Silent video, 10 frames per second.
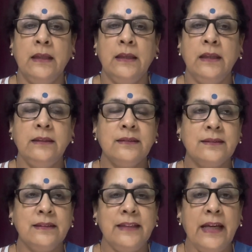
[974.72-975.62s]
It's
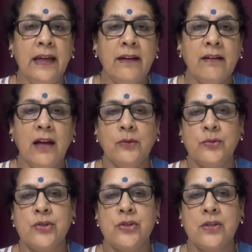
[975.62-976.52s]
their
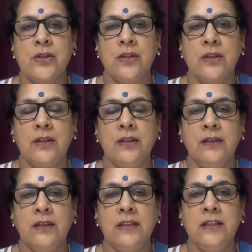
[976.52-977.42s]
house.
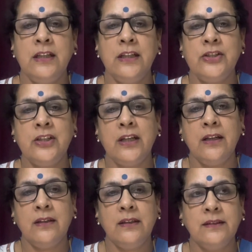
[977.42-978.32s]

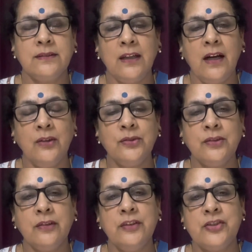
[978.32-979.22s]
T-H-E-I-R. It's the house
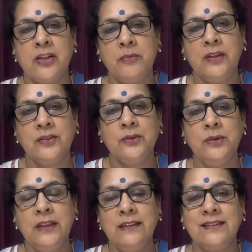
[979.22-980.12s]
of the Sharmas.
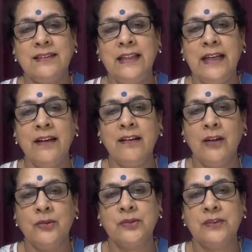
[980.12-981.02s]
So it's their
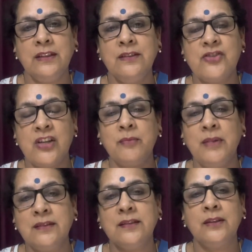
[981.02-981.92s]
house. It's
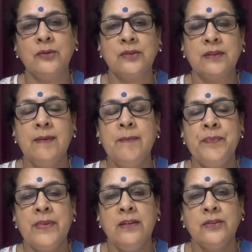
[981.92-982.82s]
Sharma's house.
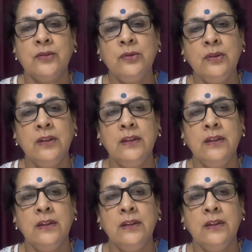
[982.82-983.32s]
So